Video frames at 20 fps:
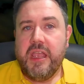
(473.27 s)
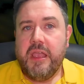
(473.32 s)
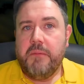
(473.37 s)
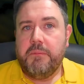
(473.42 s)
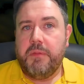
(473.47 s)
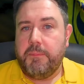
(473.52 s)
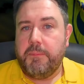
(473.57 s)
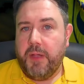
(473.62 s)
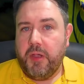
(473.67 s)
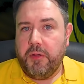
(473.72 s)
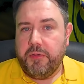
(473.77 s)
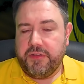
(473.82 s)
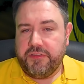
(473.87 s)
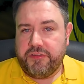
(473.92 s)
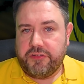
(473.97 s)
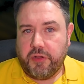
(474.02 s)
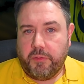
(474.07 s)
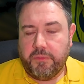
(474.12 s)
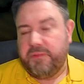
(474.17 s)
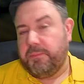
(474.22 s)
But Bowden's
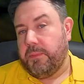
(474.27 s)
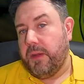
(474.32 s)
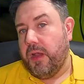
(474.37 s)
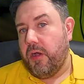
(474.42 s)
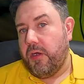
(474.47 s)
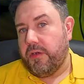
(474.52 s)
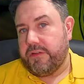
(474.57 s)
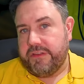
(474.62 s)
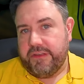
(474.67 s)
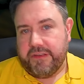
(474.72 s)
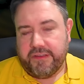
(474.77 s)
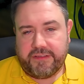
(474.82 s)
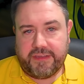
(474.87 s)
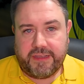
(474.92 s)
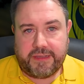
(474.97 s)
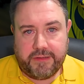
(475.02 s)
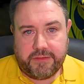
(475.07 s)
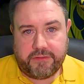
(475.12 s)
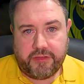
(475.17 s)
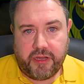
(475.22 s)
shot was blocked. And the
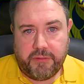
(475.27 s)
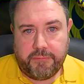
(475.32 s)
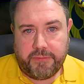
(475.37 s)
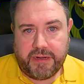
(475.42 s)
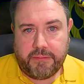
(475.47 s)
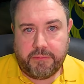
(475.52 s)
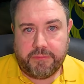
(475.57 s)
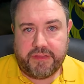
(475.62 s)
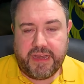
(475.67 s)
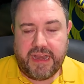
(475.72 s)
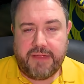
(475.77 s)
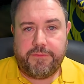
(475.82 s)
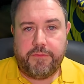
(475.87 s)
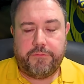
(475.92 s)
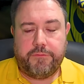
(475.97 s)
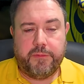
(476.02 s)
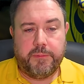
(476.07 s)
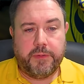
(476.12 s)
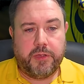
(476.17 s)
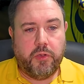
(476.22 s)
second time round was an effort
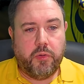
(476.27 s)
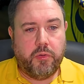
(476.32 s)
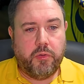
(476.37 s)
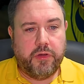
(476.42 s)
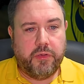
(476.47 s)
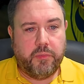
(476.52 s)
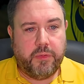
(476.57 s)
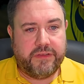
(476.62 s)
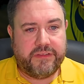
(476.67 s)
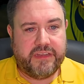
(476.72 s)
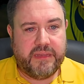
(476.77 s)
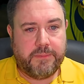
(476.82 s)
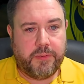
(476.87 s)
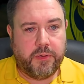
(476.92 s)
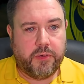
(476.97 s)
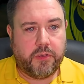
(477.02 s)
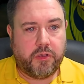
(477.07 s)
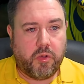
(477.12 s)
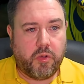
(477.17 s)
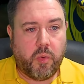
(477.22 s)
from a corner, which he
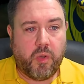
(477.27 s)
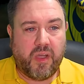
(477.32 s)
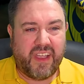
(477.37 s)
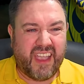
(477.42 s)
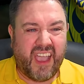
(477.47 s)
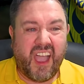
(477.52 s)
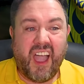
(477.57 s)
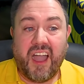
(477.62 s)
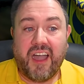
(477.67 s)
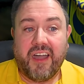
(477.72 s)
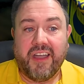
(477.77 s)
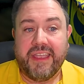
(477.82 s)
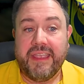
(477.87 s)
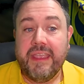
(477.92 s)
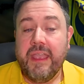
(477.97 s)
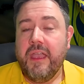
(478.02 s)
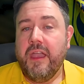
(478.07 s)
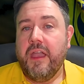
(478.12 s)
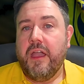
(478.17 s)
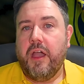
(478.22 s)
put quite high
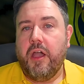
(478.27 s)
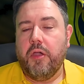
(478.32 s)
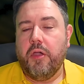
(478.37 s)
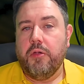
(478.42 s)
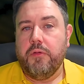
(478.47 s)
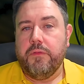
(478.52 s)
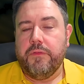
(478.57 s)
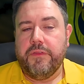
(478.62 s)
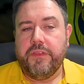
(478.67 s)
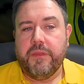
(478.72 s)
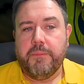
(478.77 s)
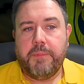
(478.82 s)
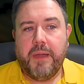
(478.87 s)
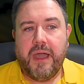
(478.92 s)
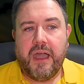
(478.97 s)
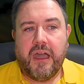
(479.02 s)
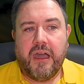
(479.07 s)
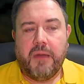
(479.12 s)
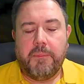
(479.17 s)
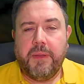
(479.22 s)
over the bar.